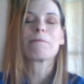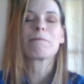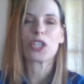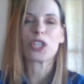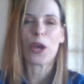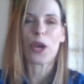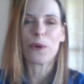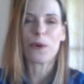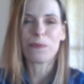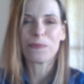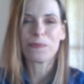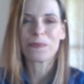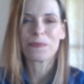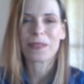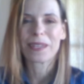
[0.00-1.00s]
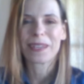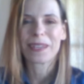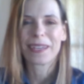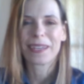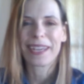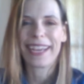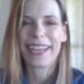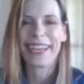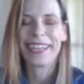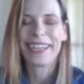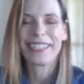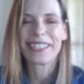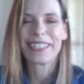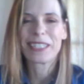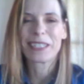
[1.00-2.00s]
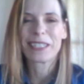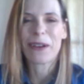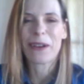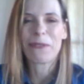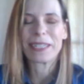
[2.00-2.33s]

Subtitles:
show, and so